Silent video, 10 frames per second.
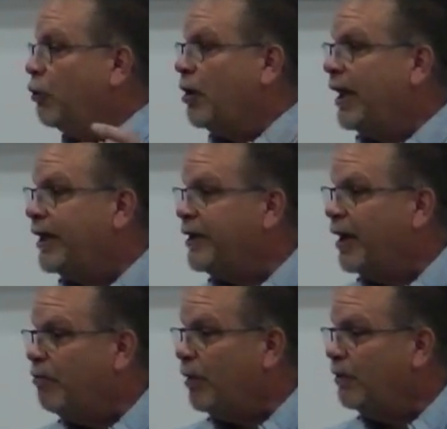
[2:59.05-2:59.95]
look like a
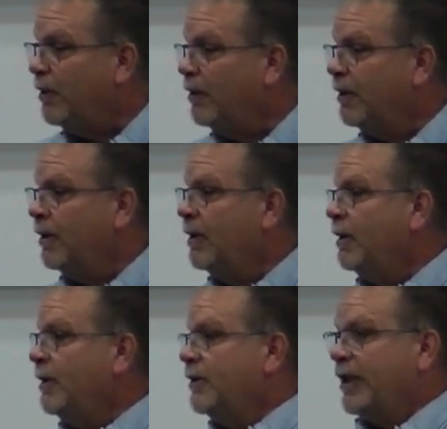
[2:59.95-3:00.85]
dump,
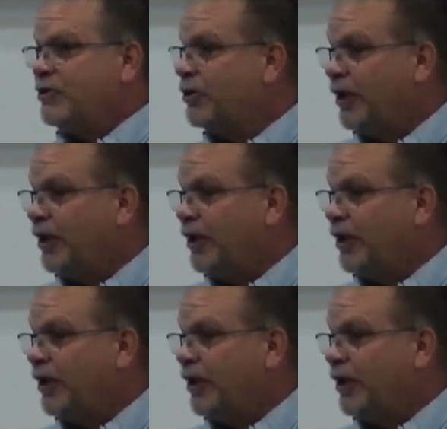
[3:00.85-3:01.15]
that's